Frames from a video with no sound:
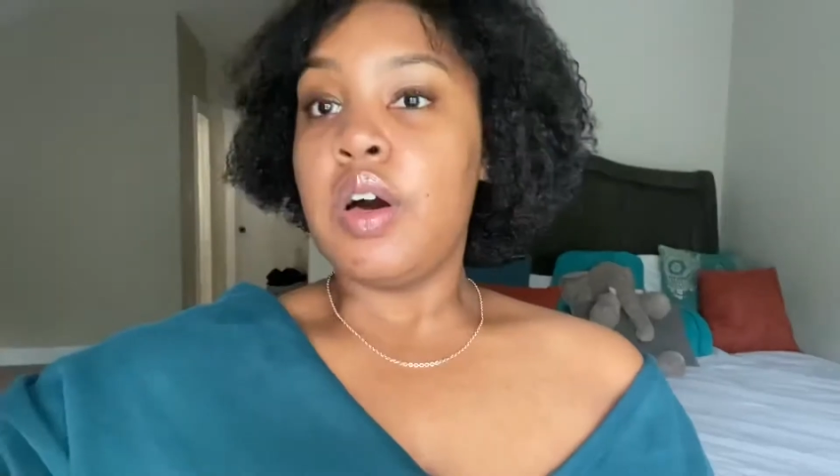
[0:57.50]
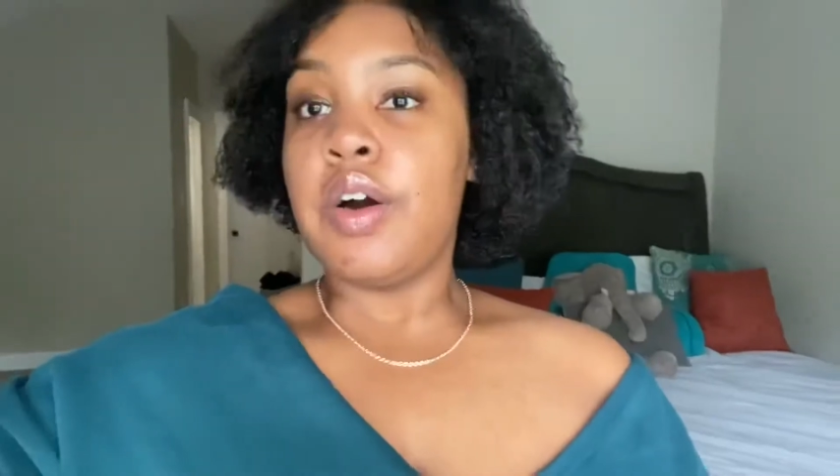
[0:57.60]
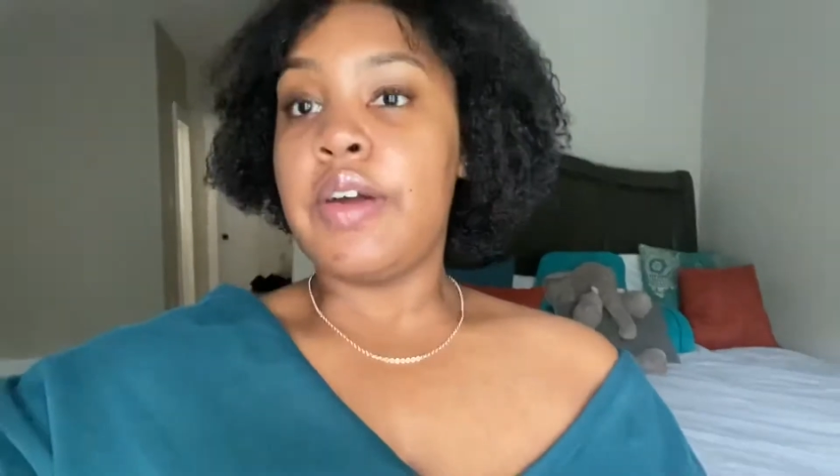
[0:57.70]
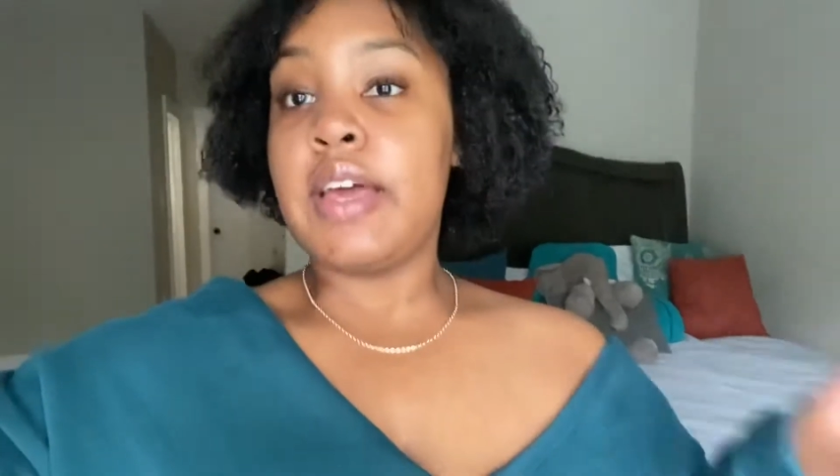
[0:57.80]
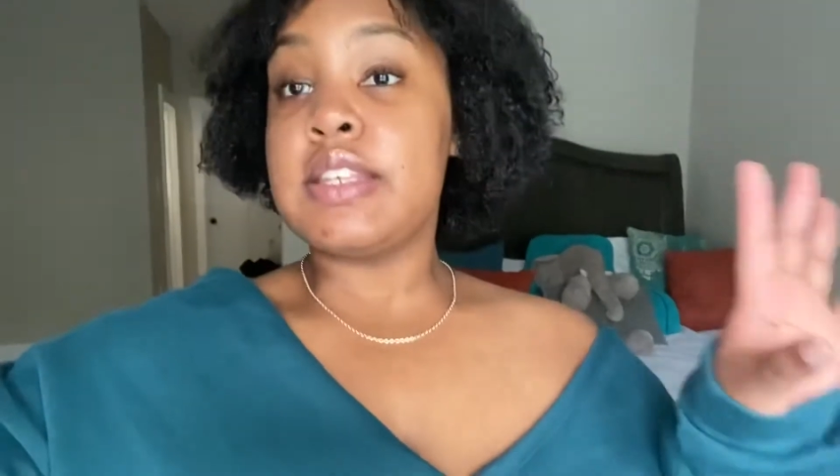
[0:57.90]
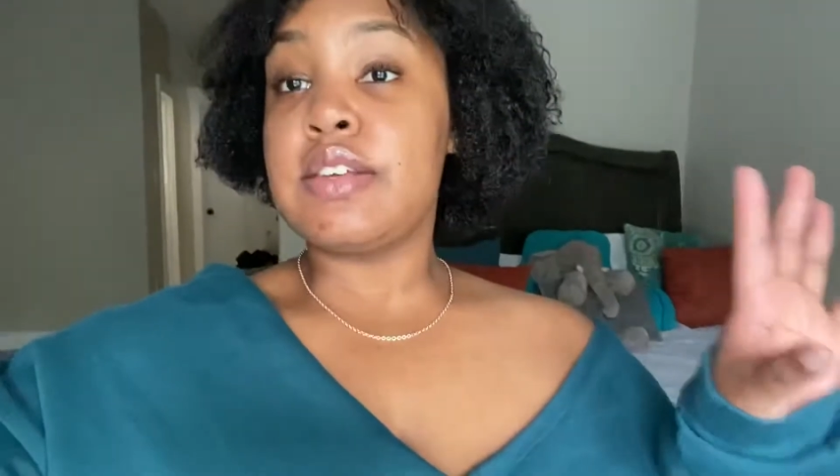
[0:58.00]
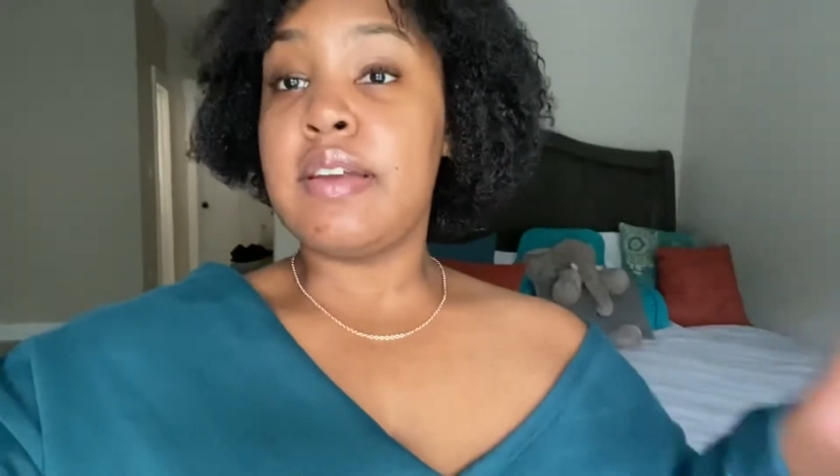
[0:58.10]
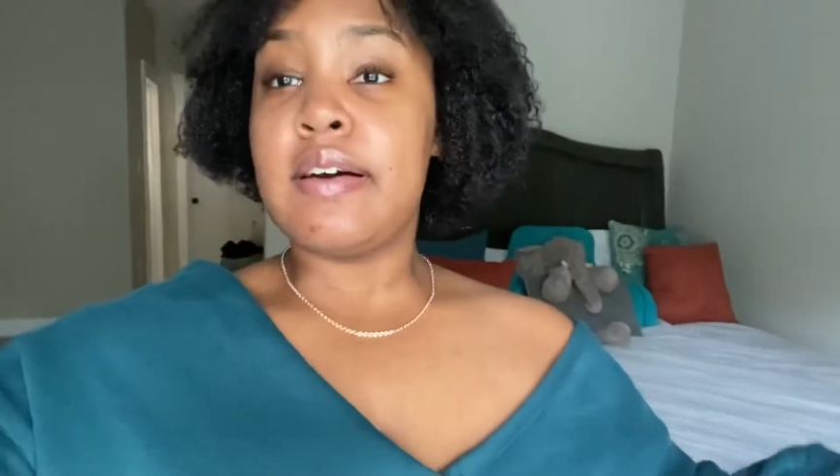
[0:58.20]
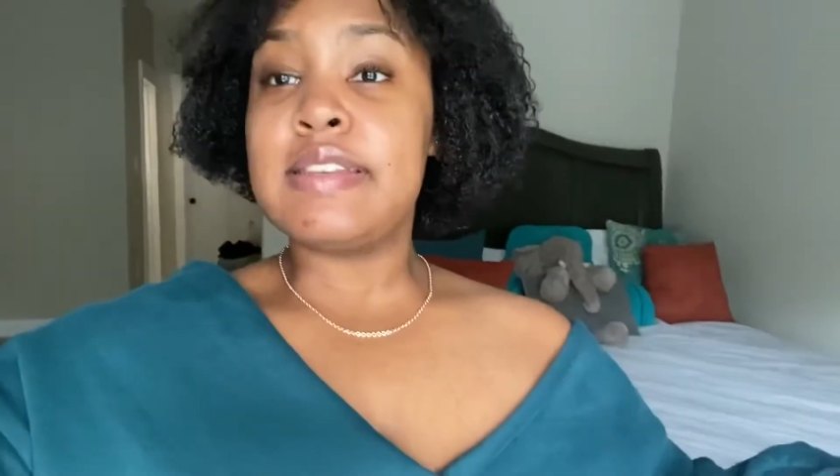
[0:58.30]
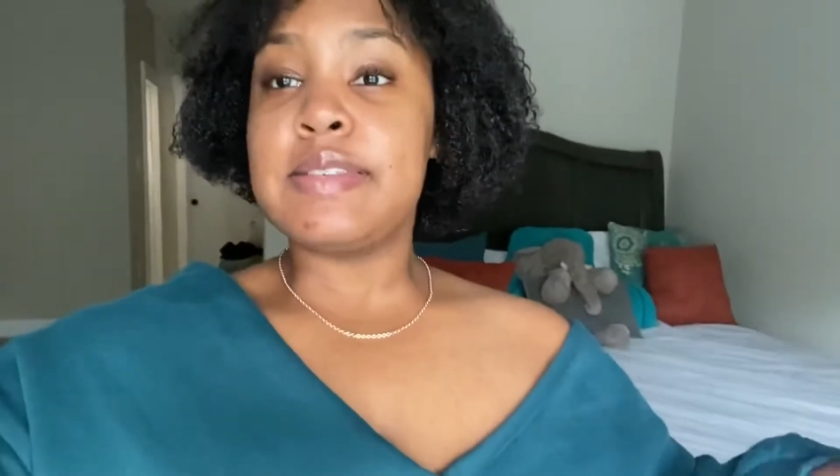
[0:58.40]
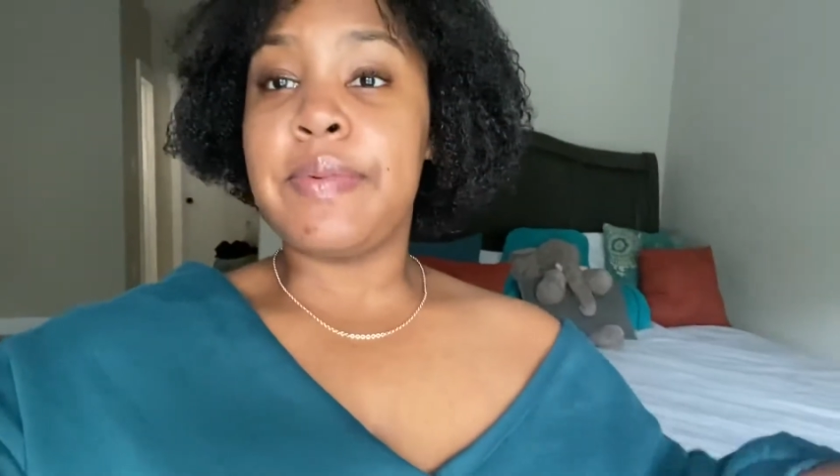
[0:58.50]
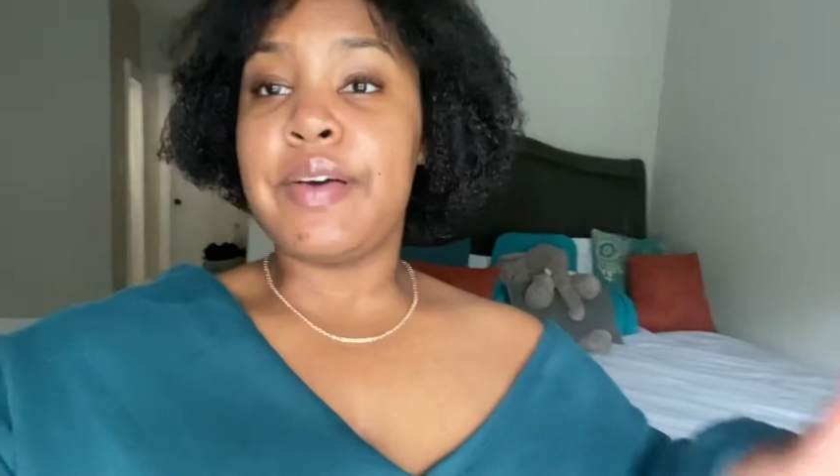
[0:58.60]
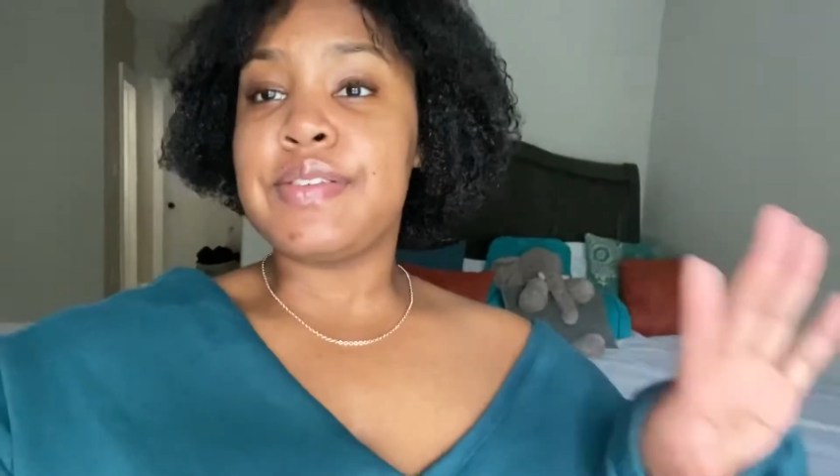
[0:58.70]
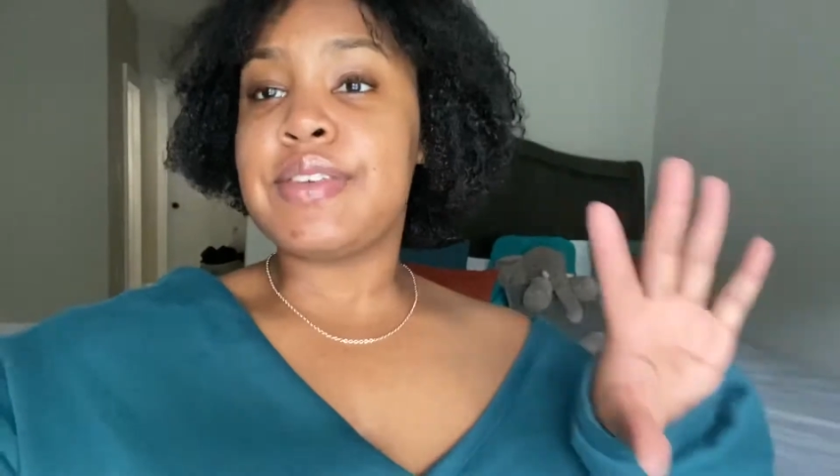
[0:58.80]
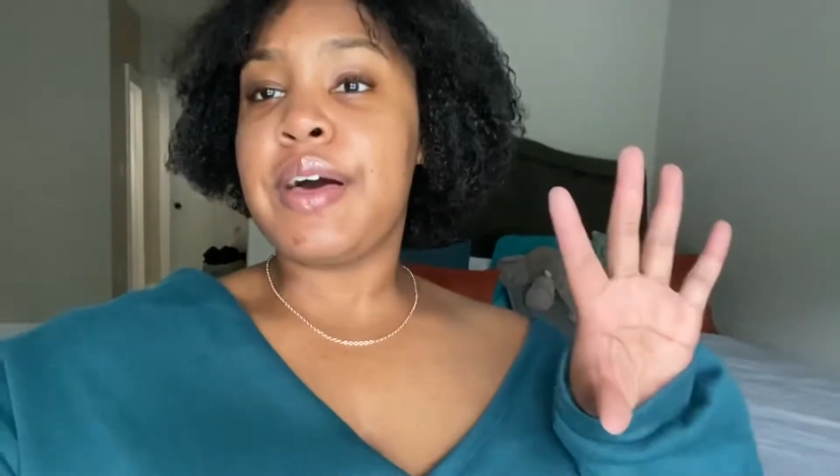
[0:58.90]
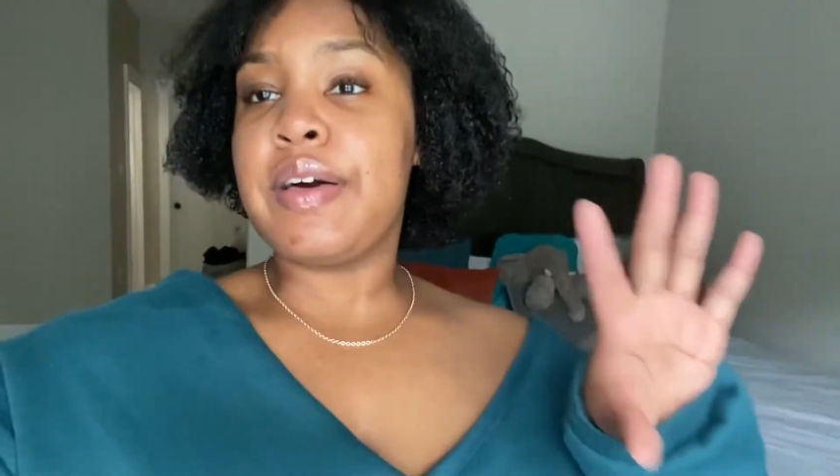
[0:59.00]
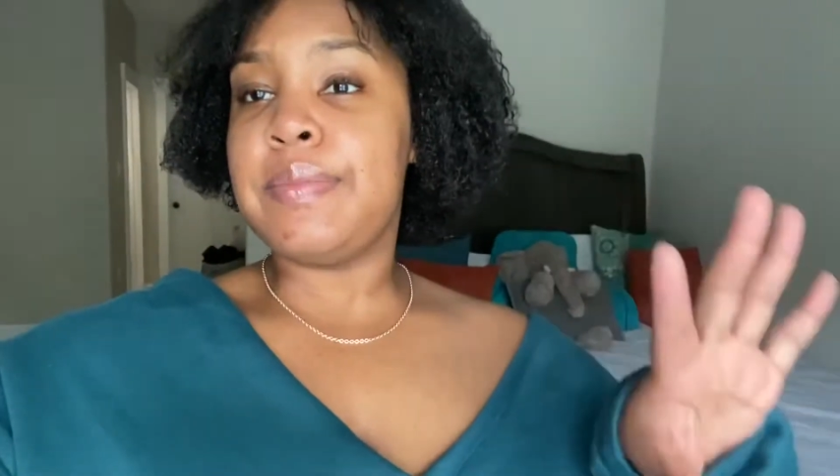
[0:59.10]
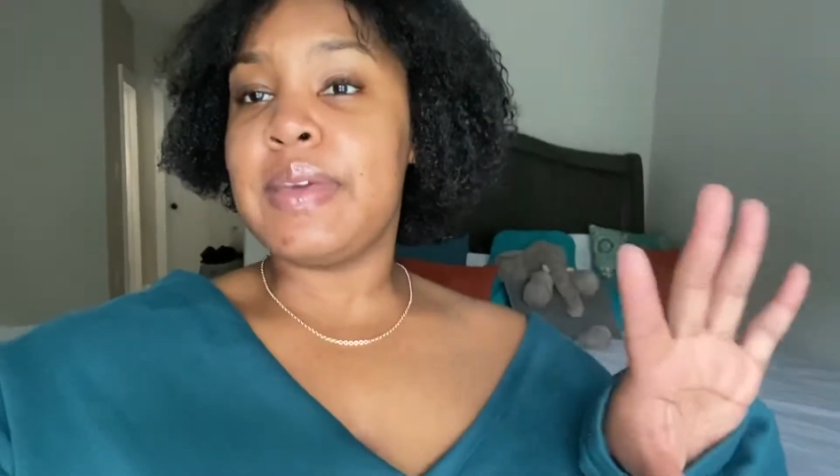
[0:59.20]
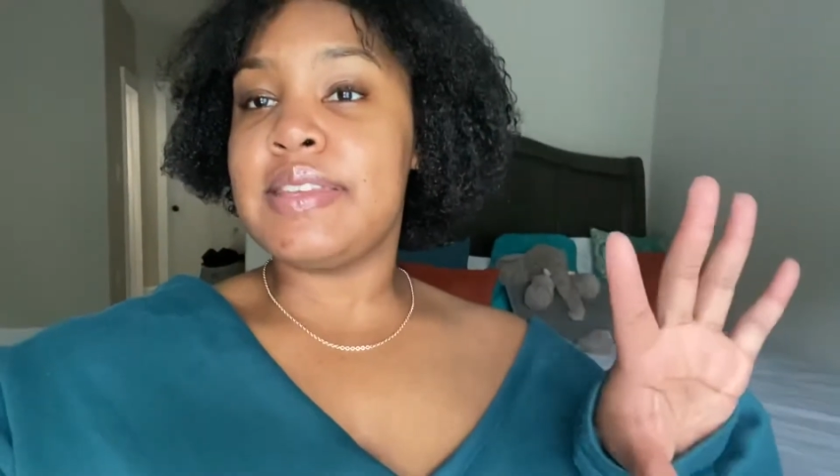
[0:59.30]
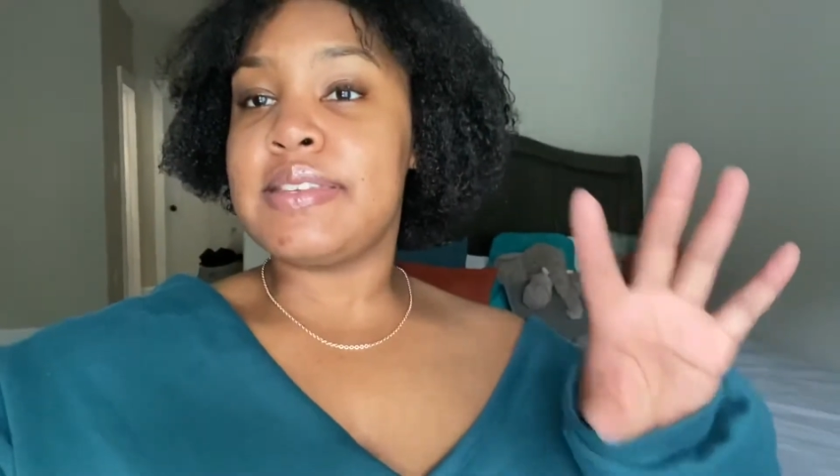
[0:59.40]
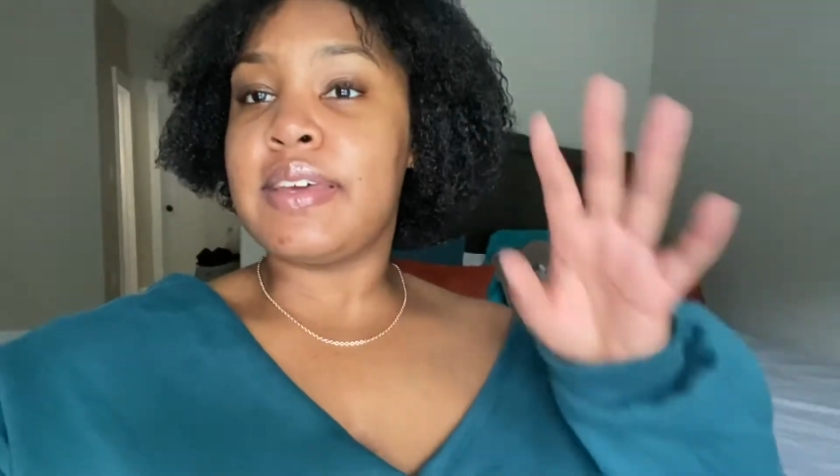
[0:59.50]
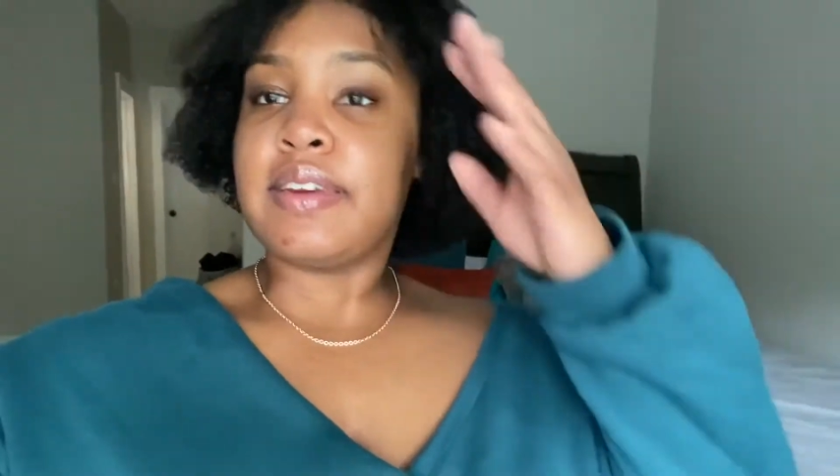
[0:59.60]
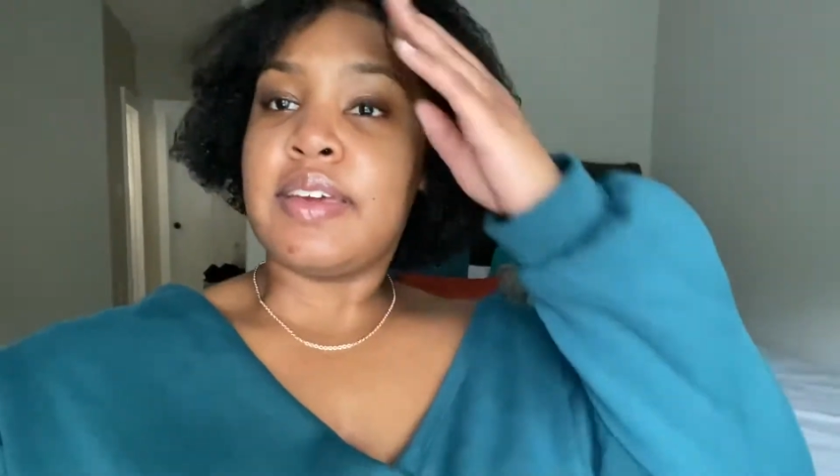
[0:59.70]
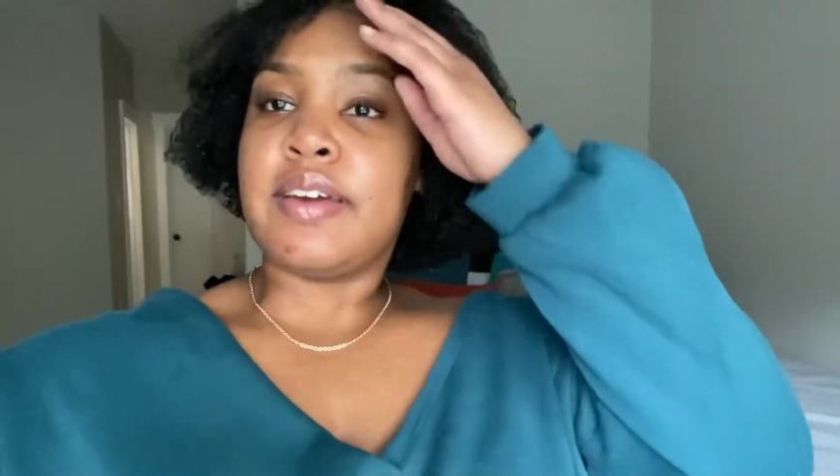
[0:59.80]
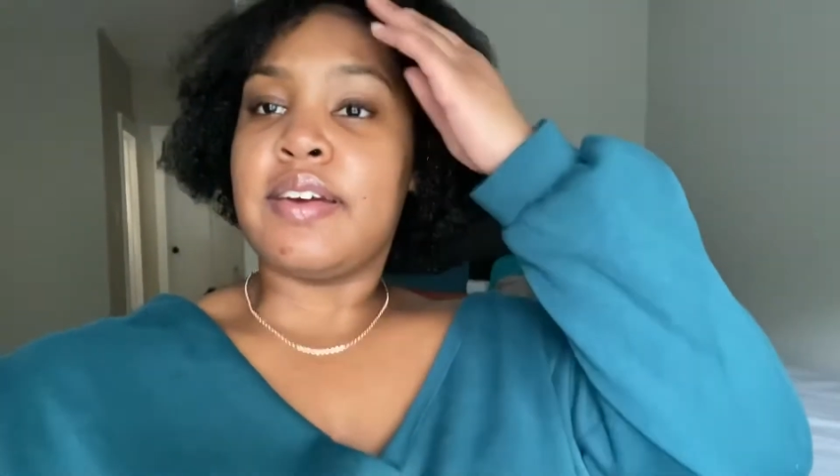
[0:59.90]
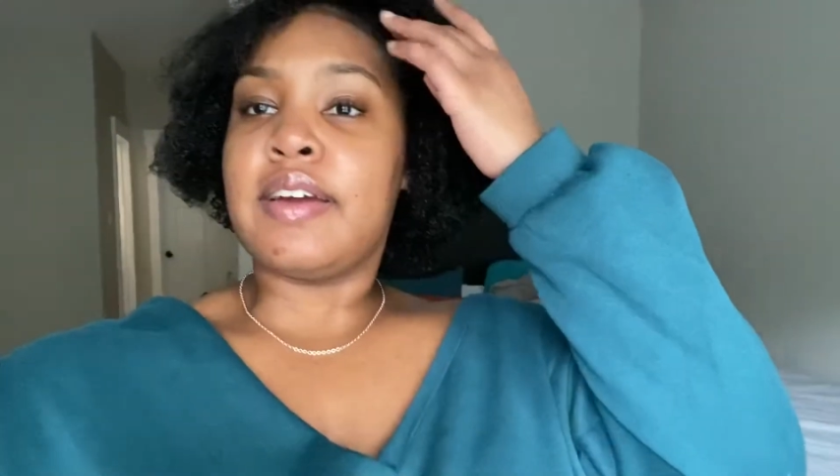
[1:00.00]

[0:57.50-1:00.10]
Okay, so now it smells amazing in here,